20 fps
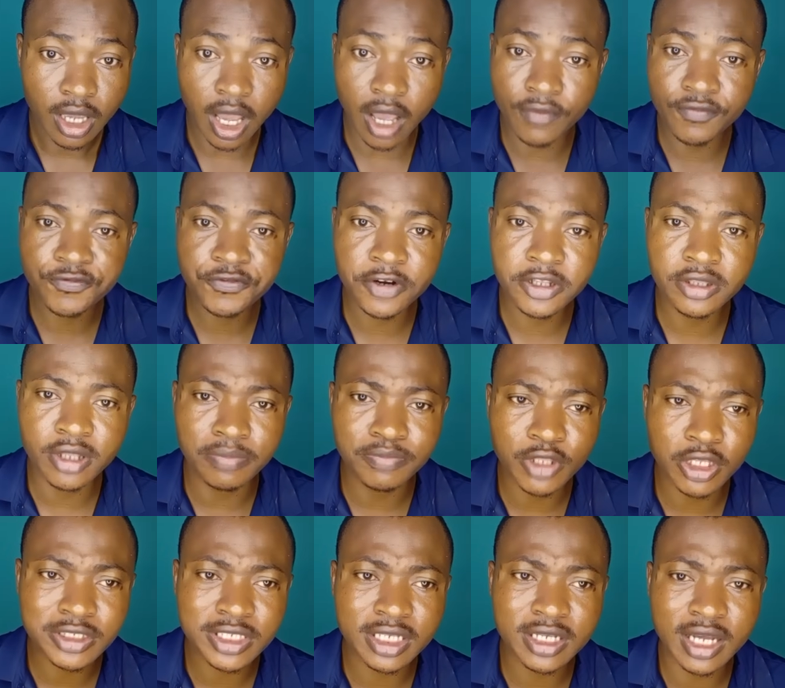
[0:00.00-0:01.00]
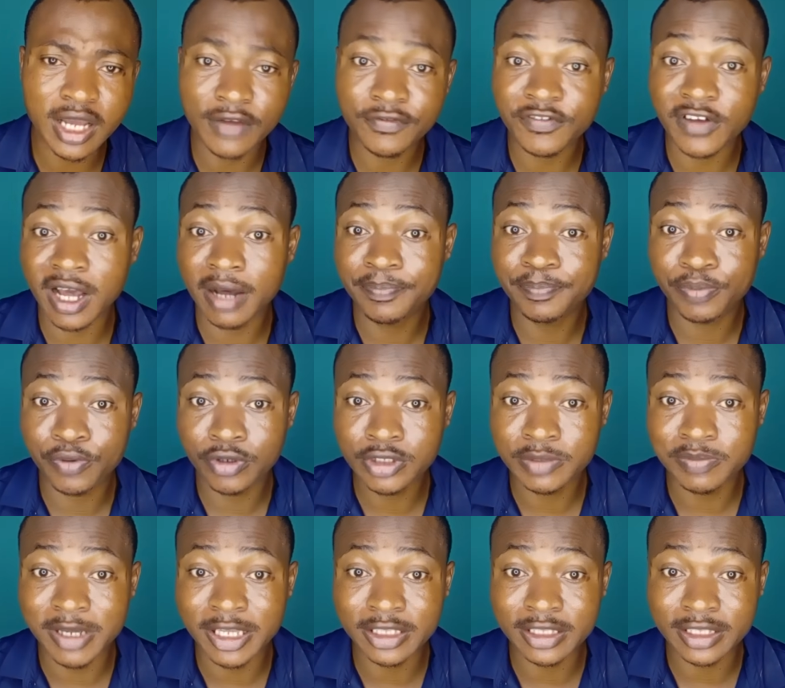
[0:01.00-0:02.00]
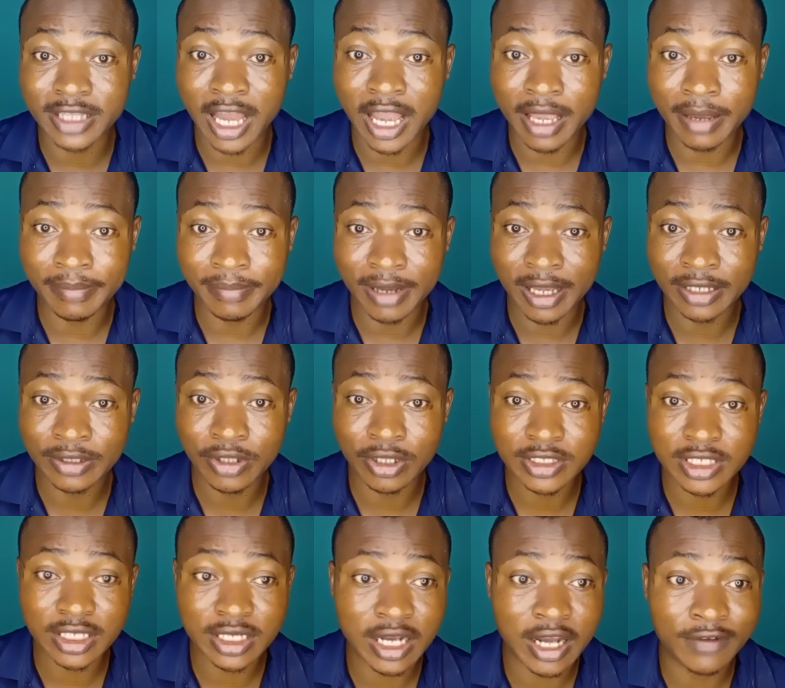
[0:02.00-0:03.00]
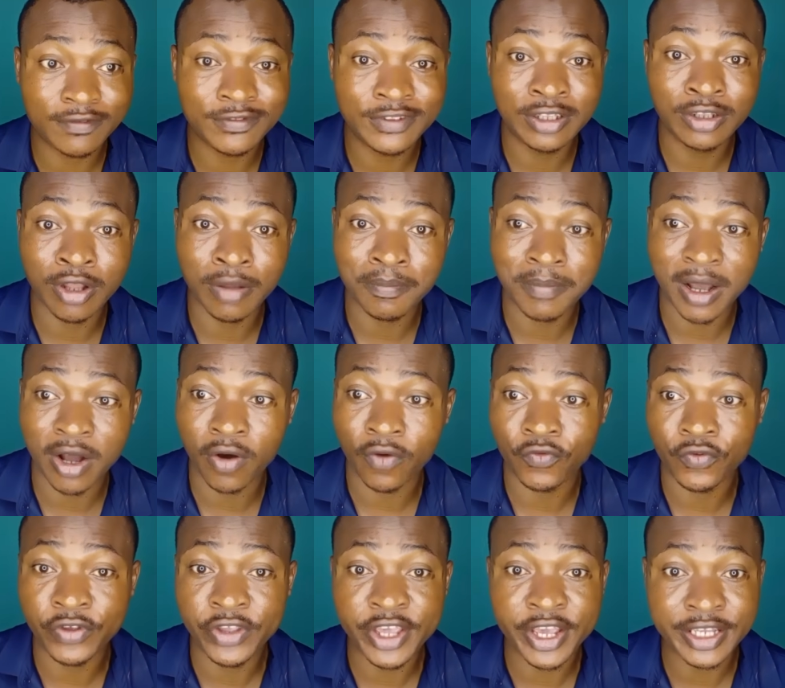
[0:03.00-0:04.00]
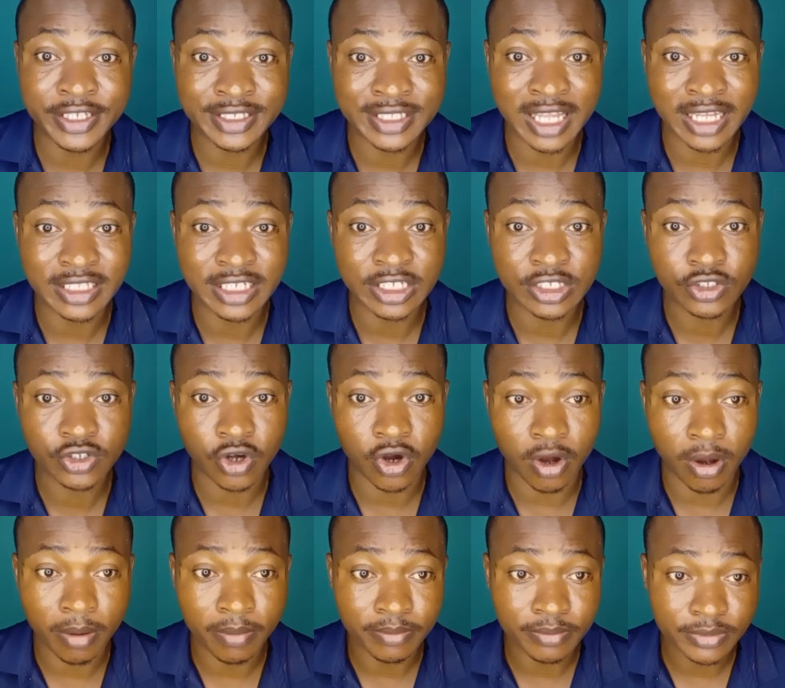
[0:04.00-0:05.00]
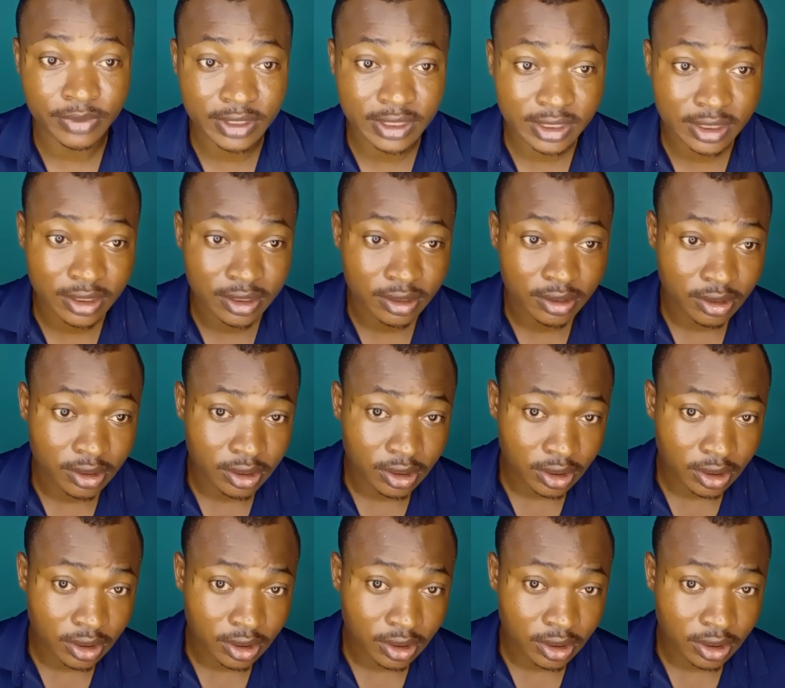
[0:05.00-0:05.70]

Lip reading: And freedom doesn't have approximate time and doesn't have number of years that it comes.